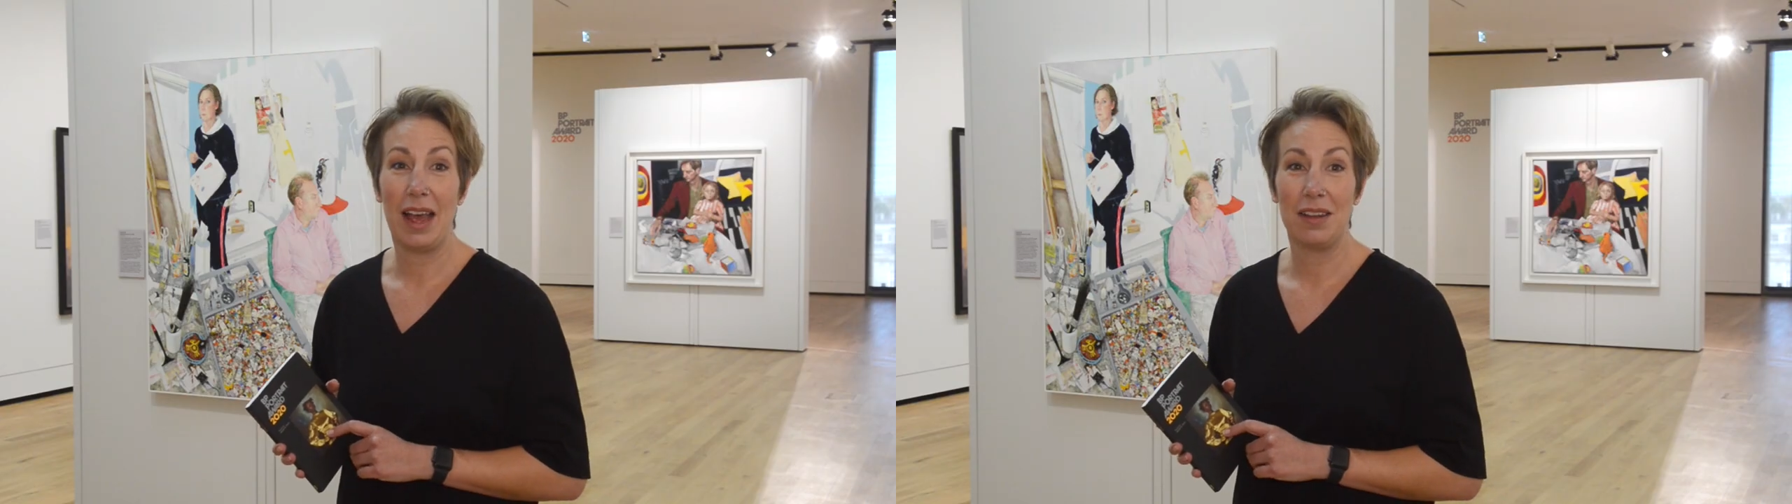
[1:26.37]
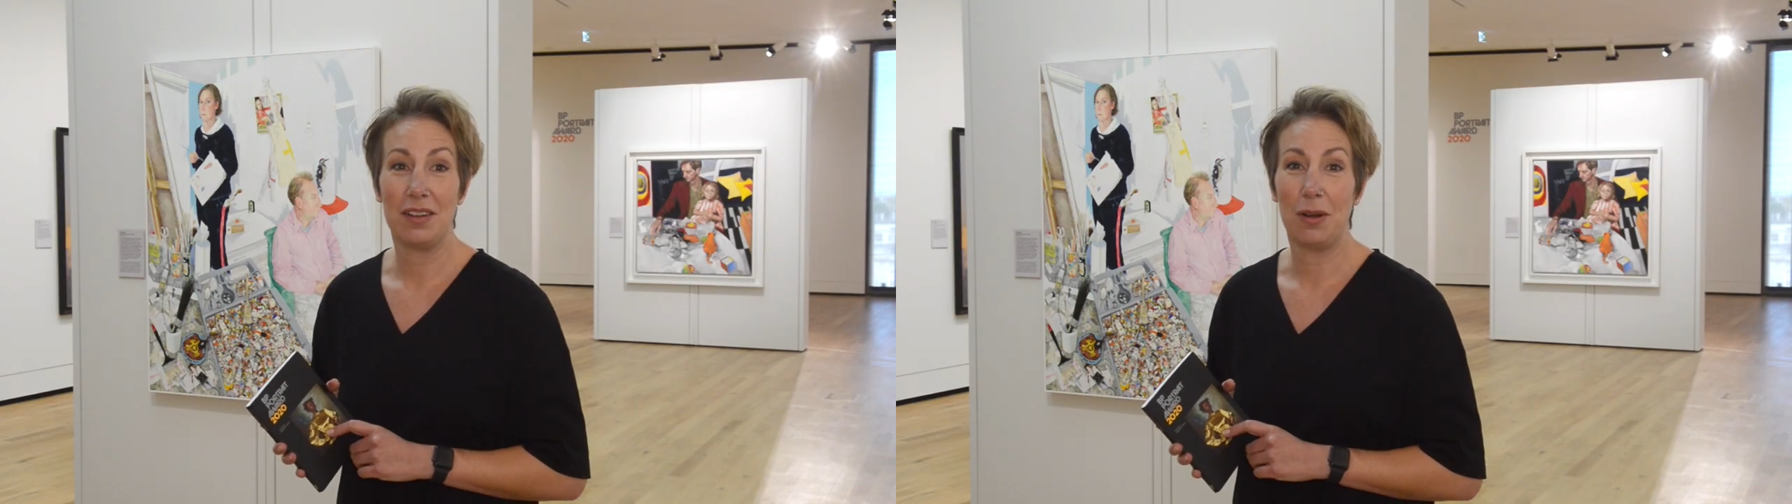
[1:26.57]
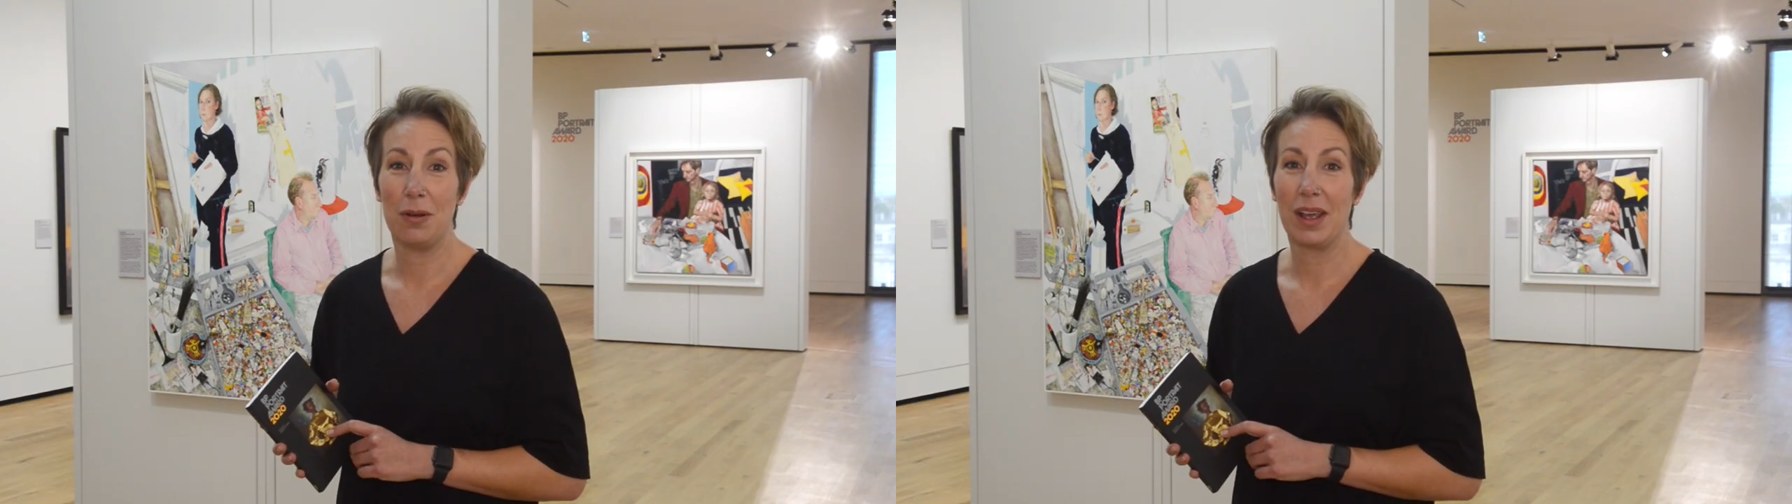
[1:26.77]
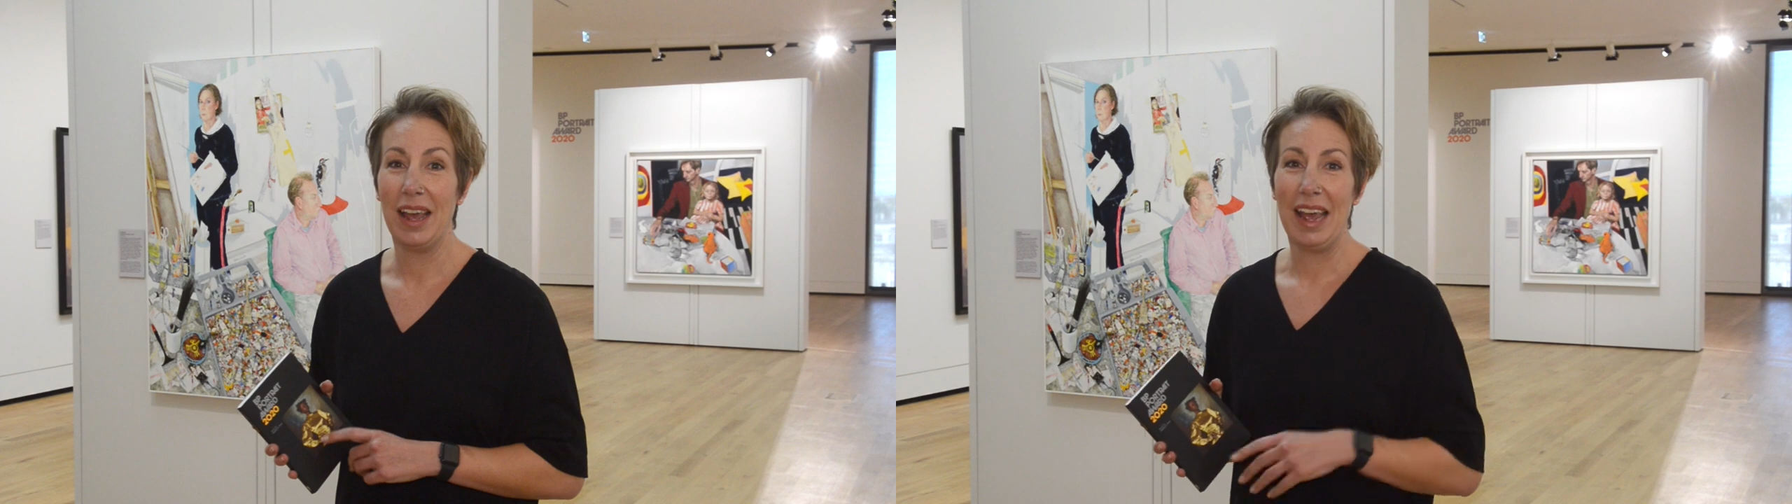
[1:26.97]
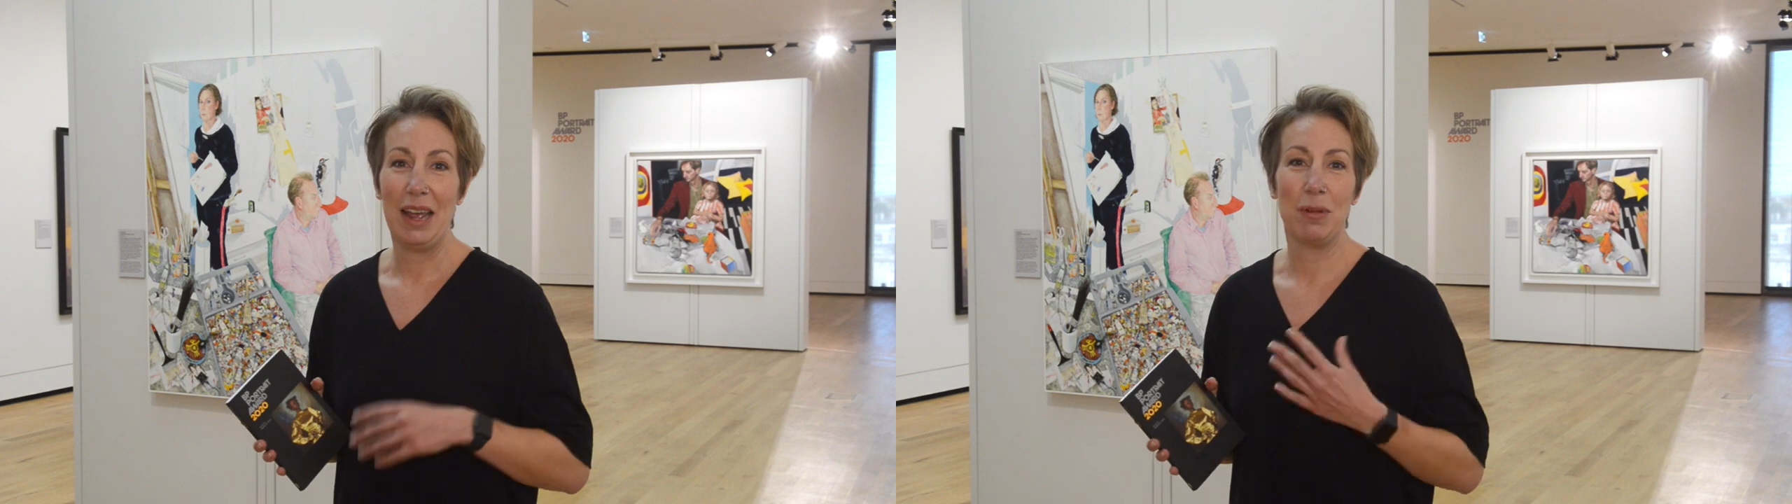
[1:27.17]
catalogue.
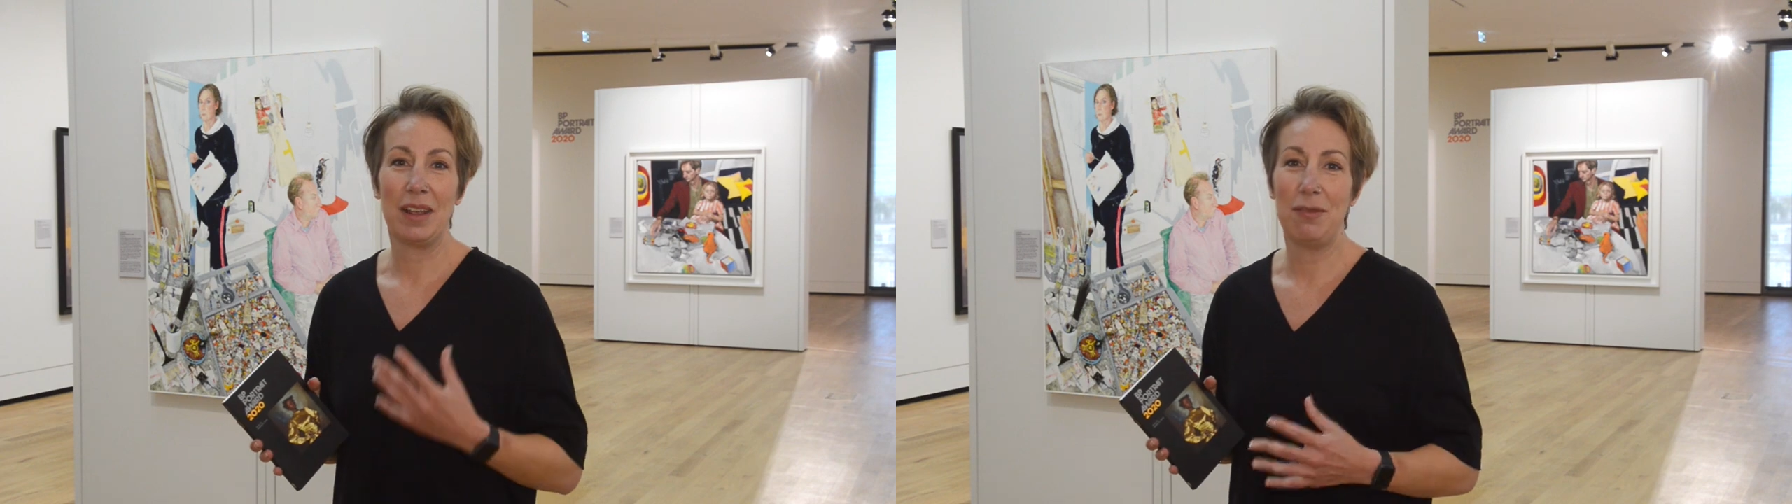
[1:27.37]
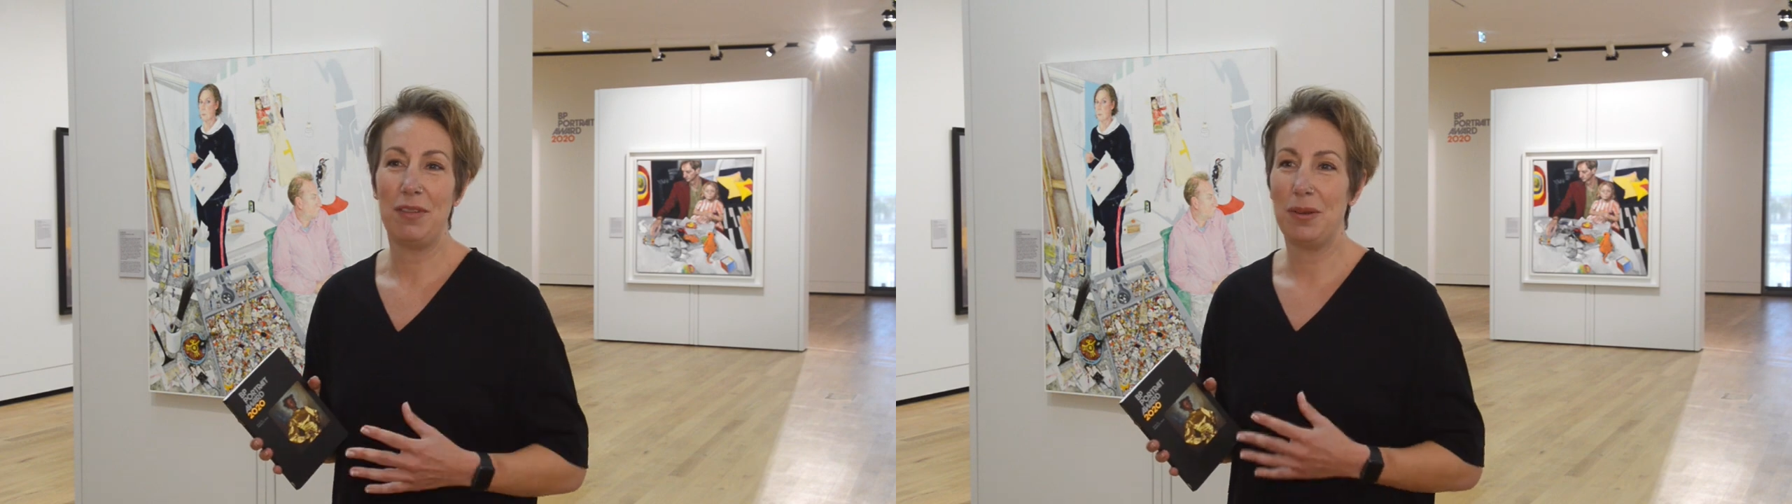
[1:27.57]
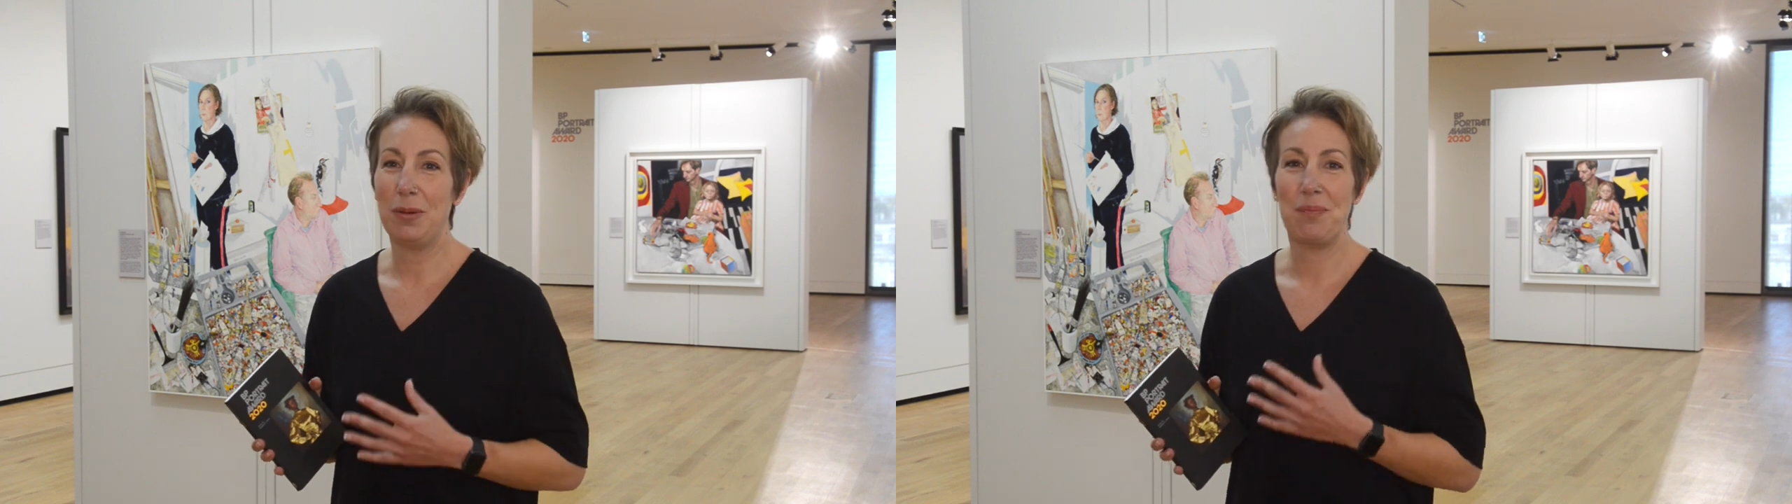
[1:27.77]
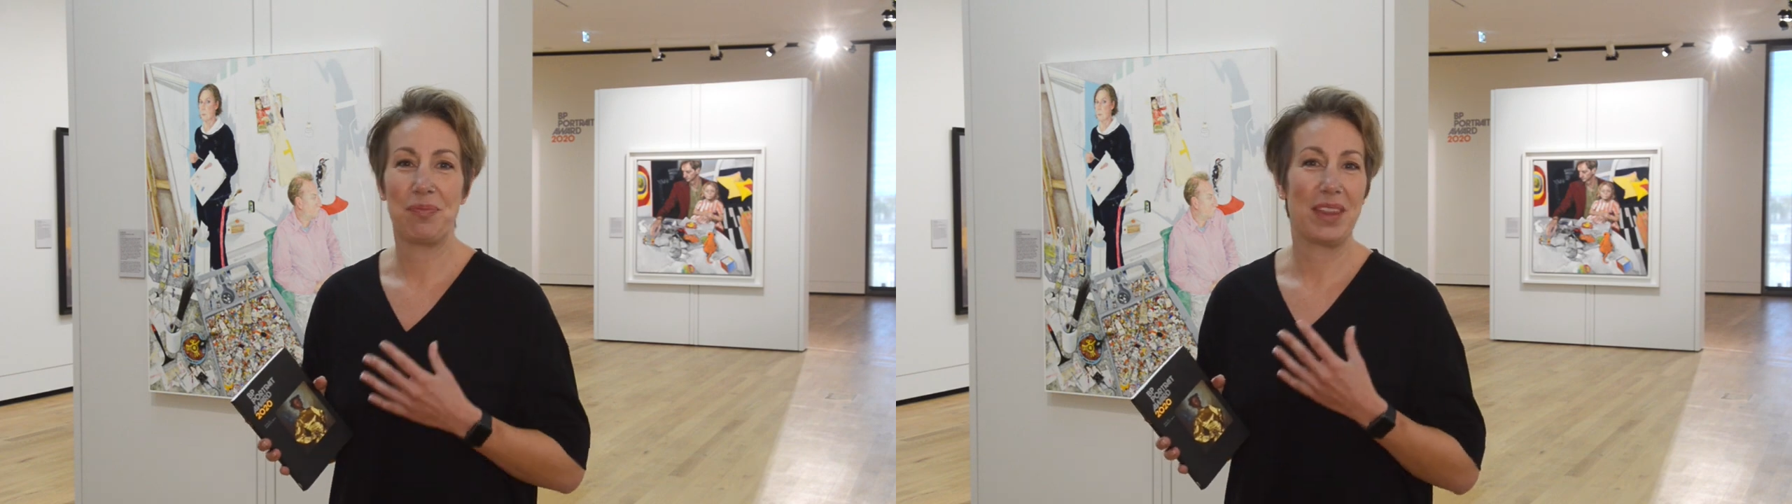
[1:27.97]
It will give you